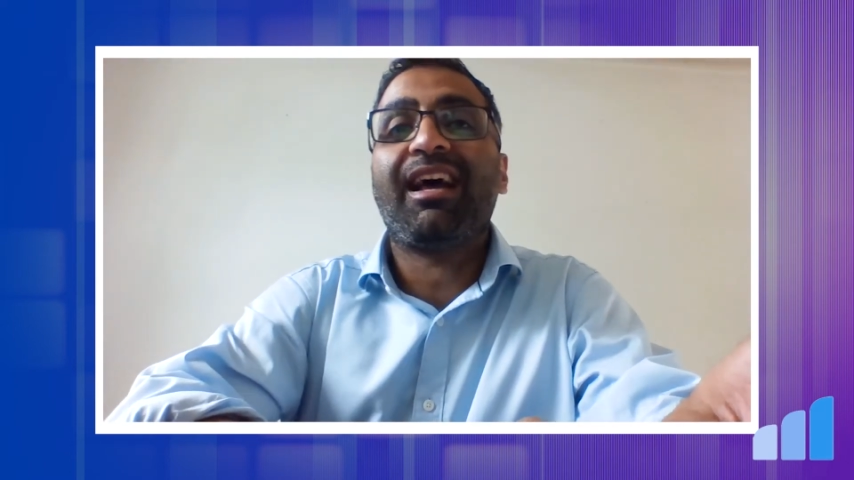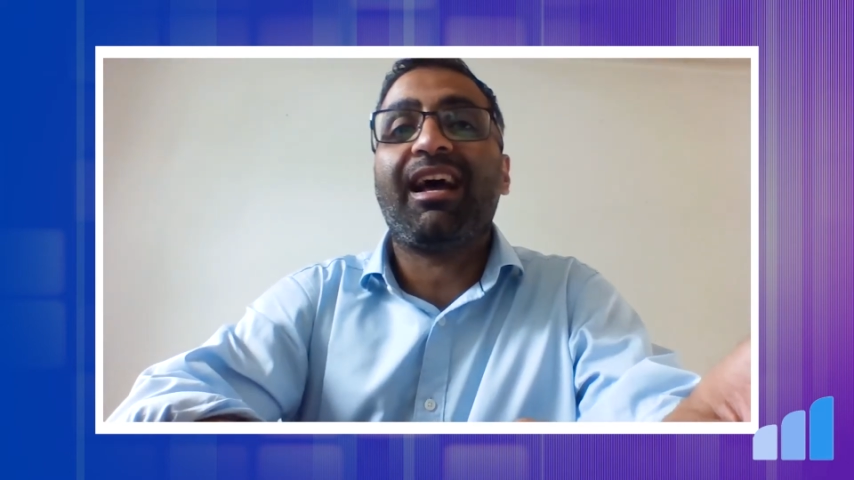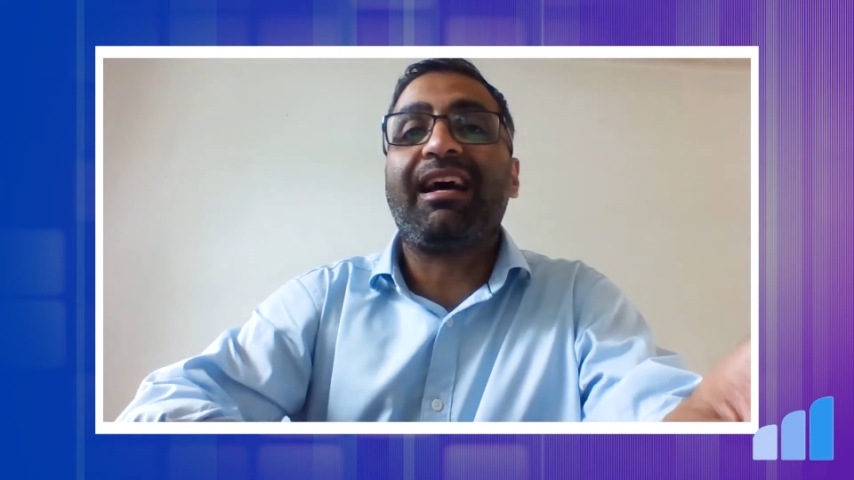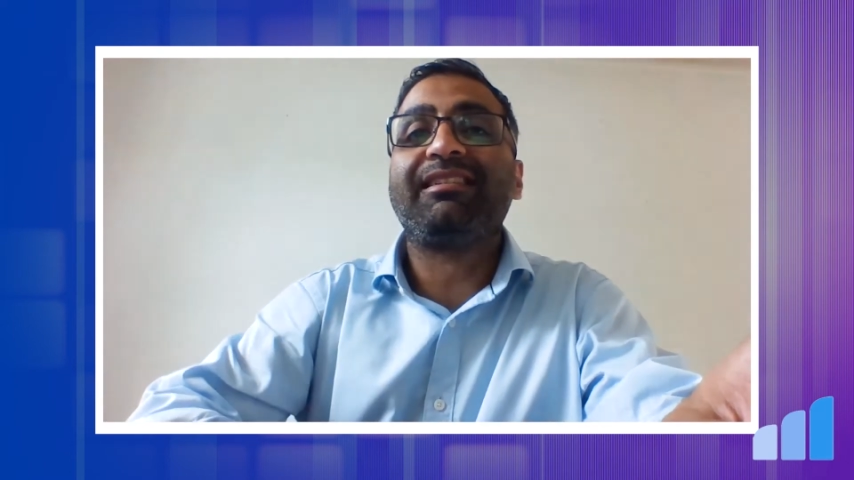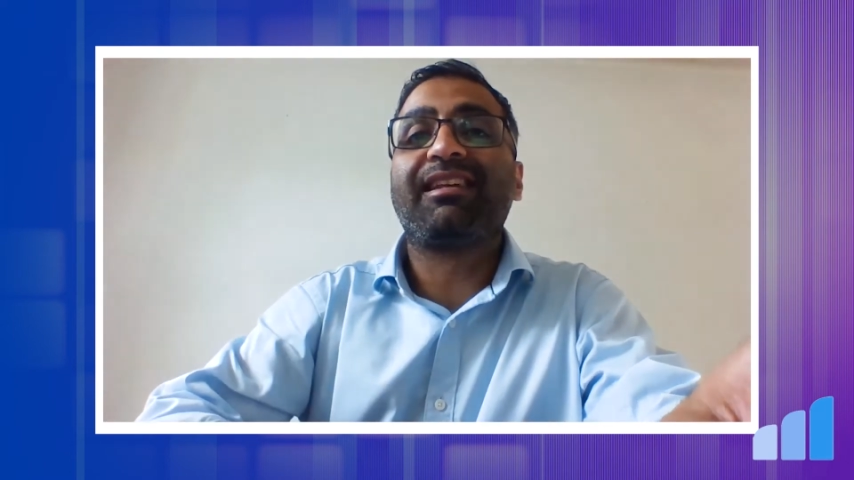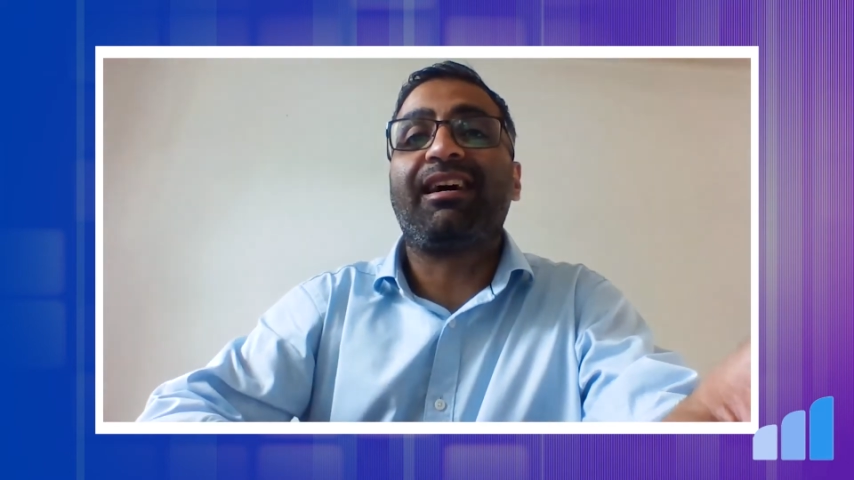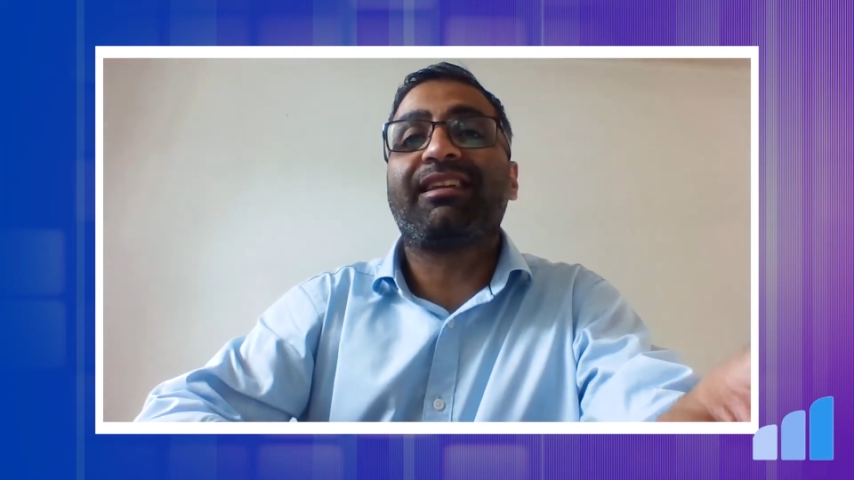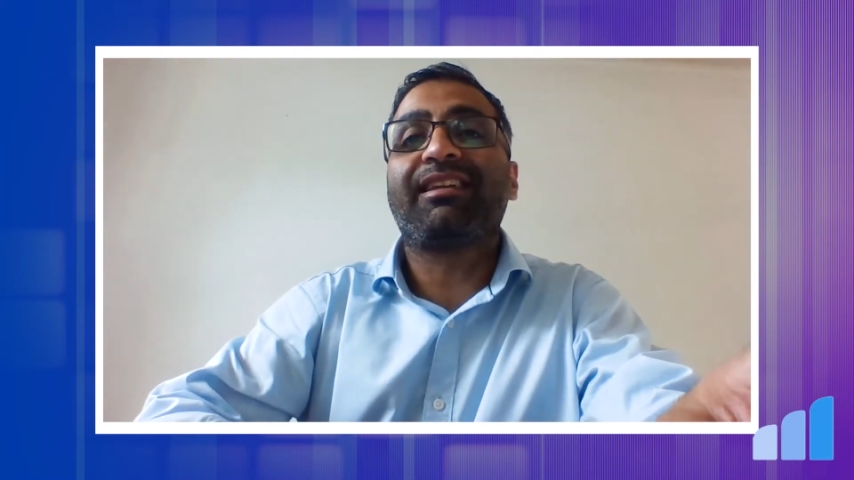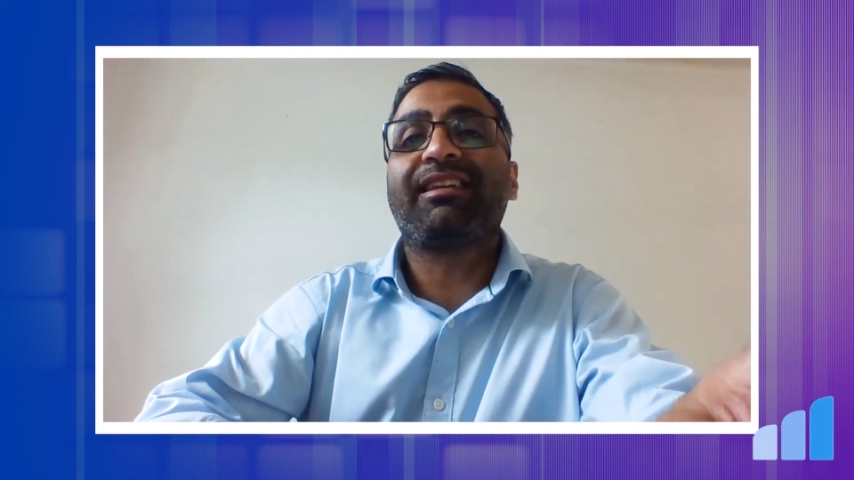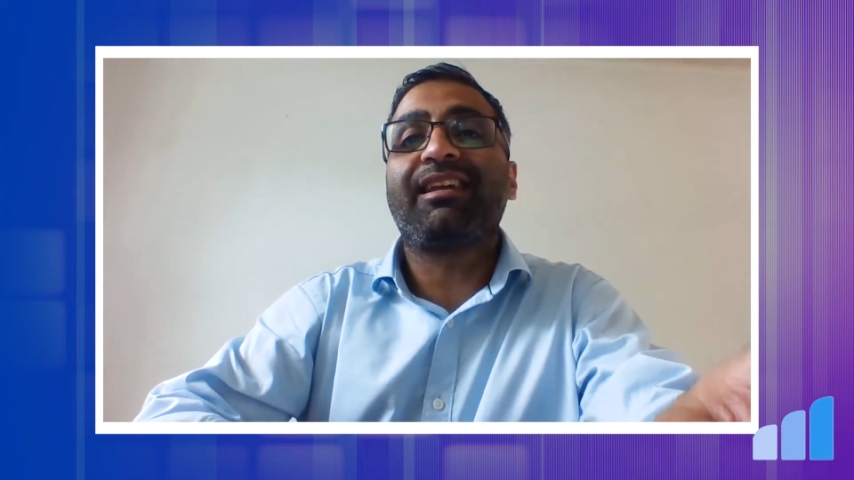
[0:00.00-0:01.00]
And I
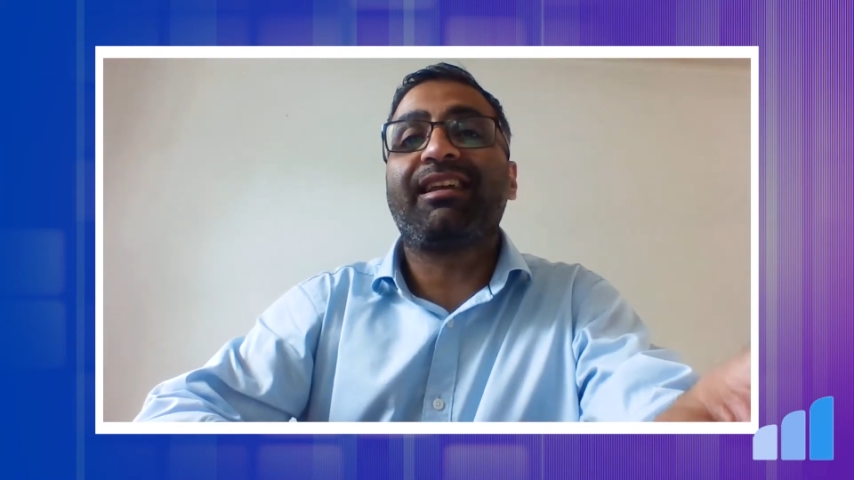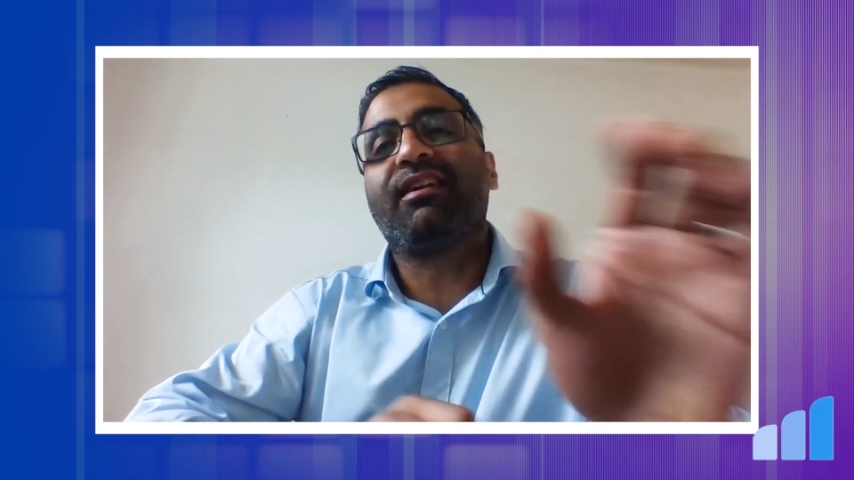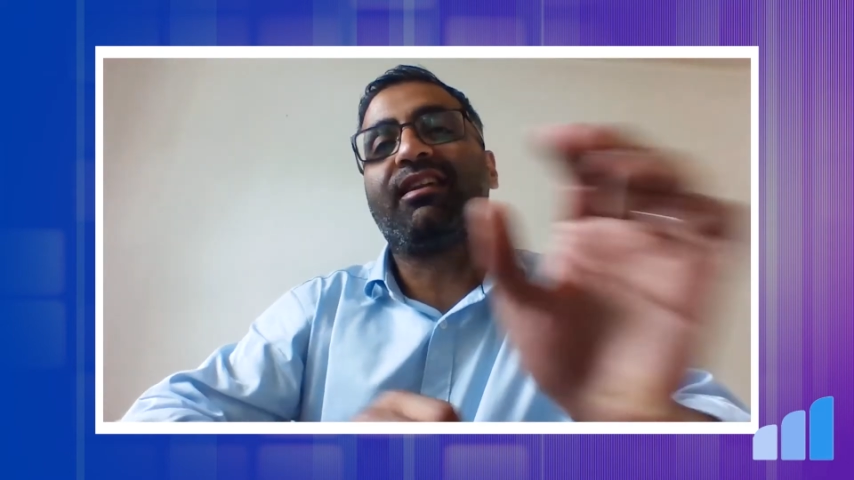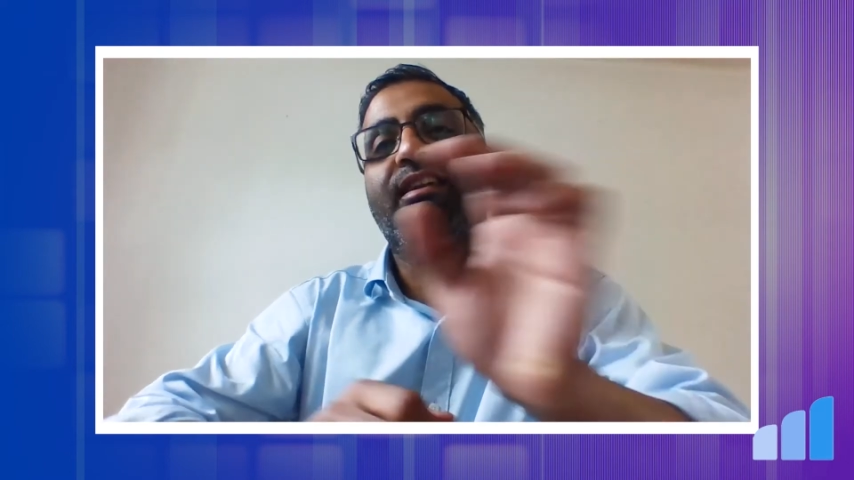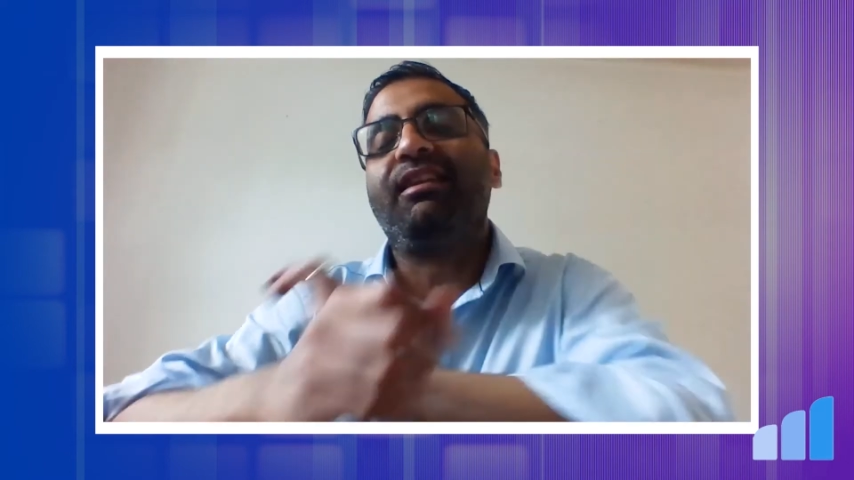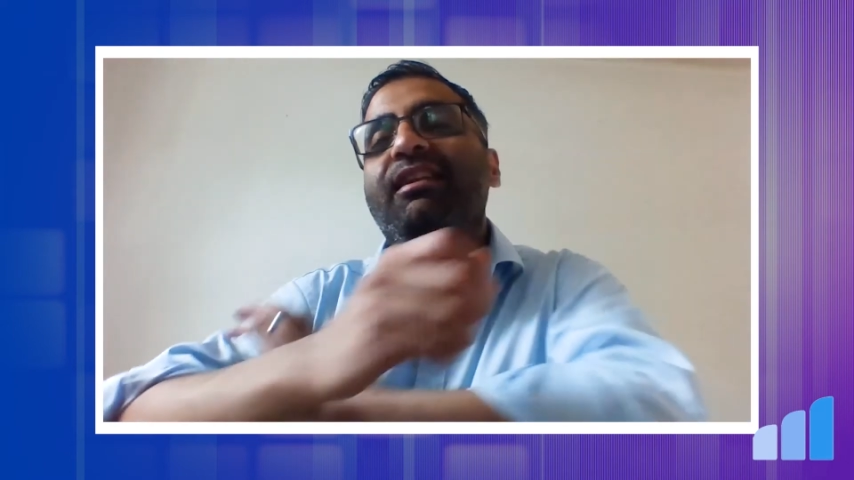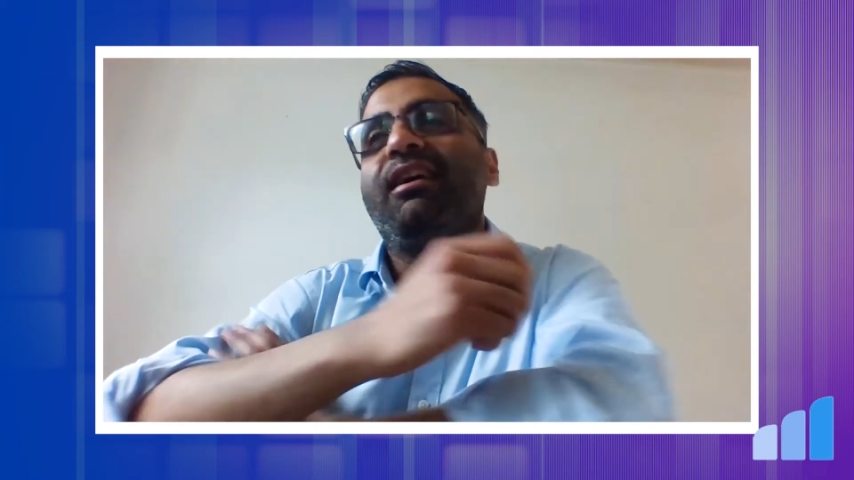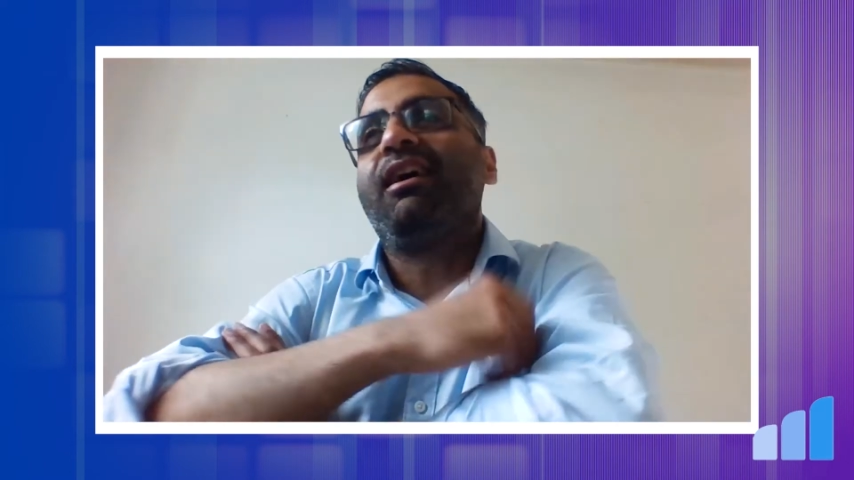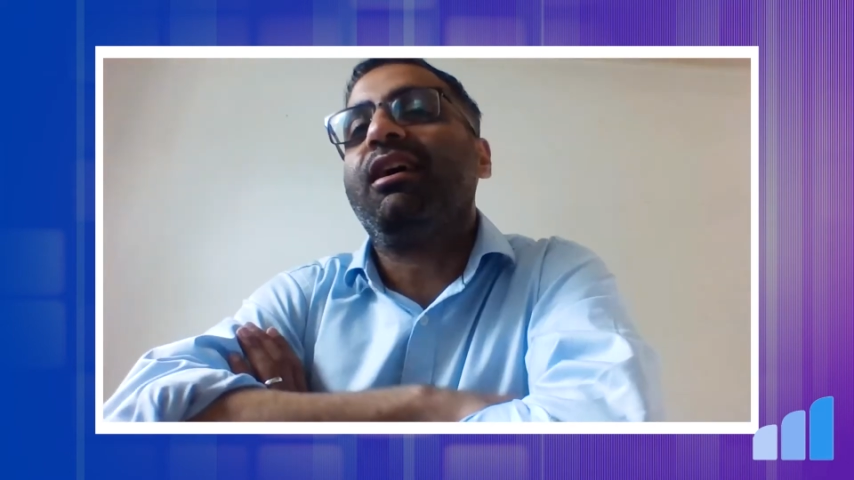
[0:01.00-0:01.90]
guess finally,